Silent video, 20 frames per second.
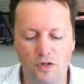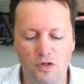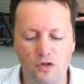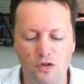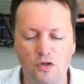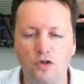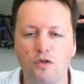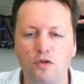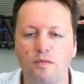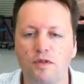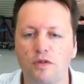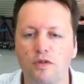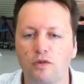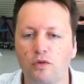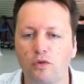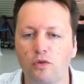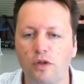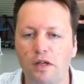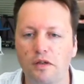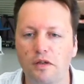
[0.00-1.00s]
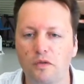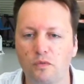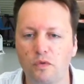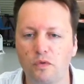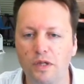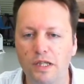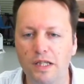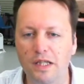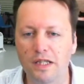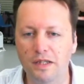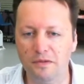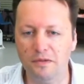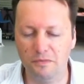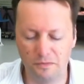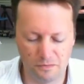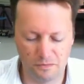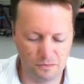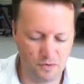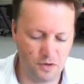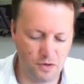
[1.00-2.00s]
determined to learn how to read and
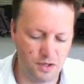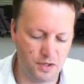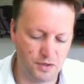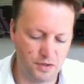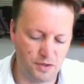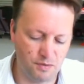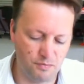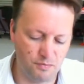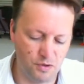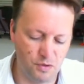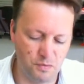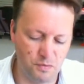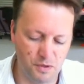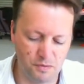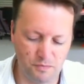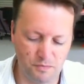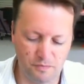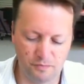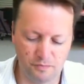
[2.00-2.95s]
write at the moment.